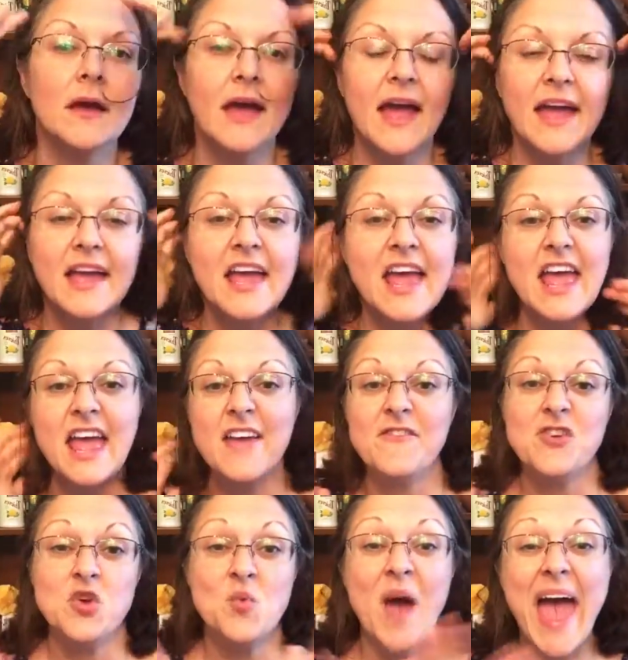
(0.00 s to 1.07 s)
Okay,
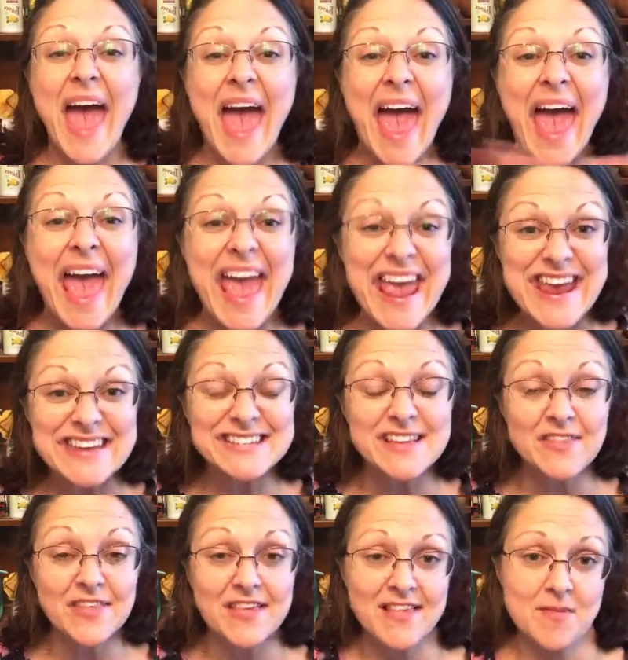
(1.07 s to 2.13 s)
if you hate
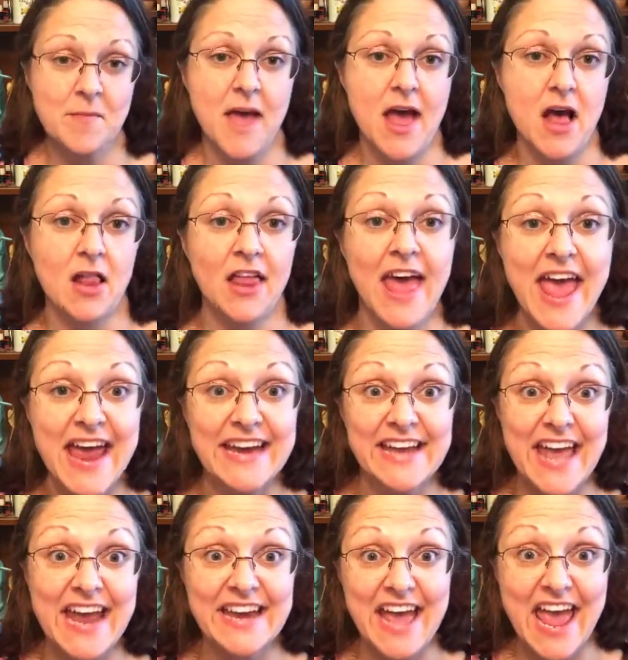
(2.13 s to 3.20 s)
the smell,
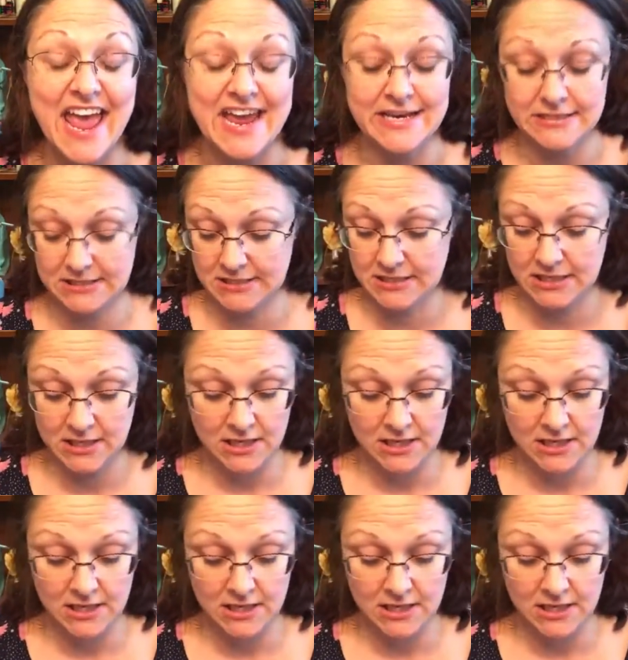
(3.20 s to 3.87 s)
hate,